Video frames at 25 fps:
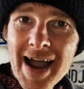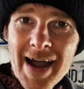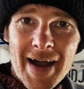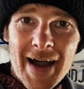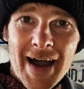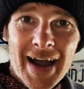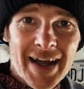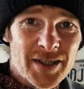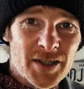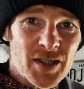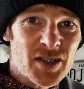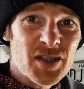
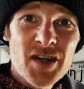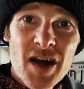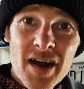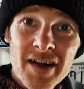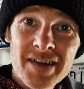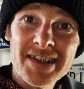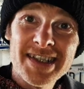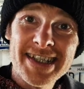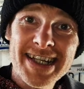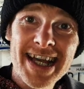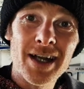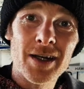I just
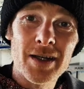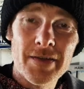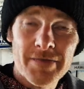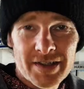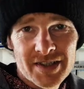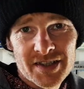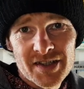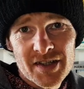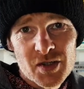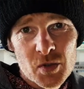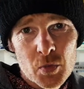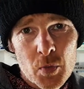can't tell if
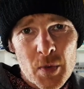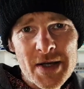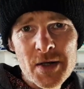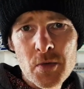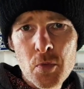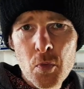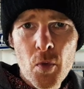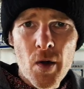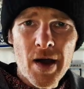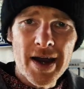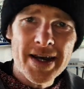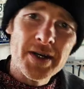it's a
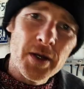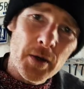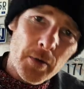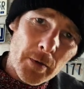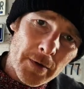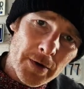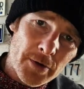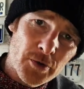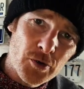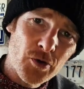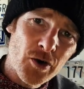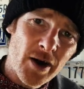sweet wine
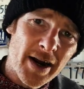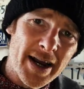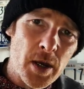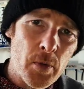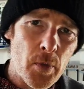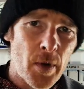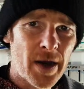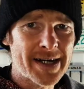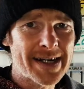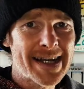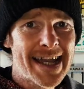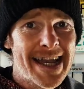or a dry
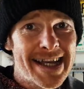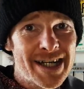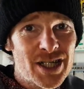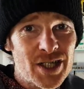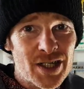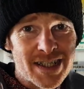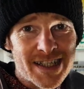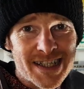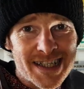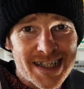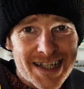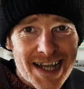wine. It
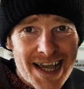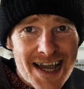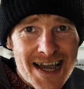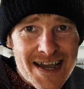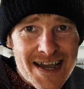just